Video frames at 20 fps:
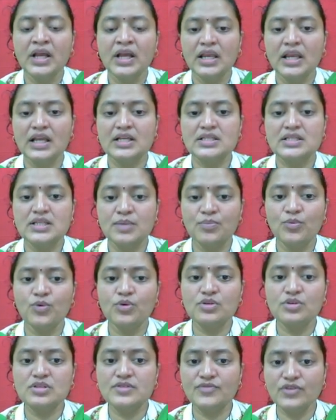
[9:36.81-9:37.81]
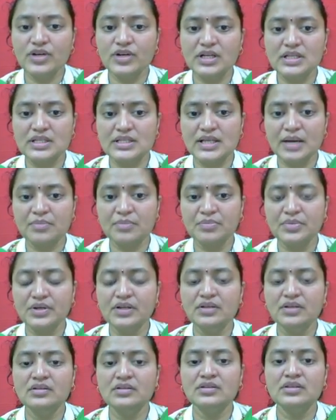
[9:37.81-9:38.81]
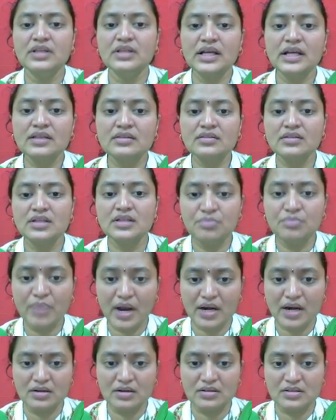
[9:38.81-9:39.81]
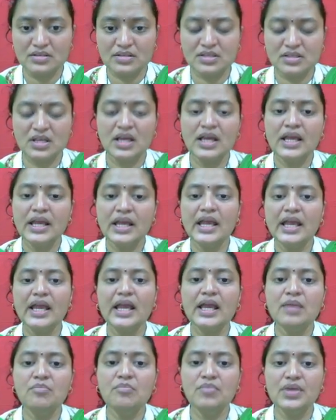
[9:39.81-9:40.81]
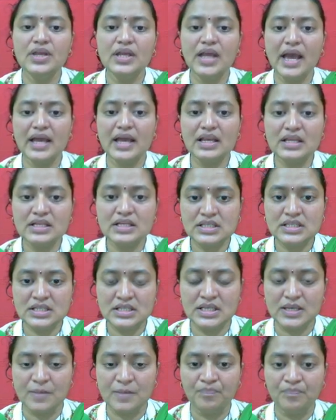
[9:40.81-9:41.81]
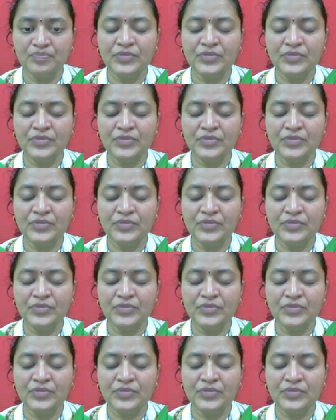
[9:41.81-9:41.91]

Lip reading: Like suppose for example there are 3 partners, A, B and C.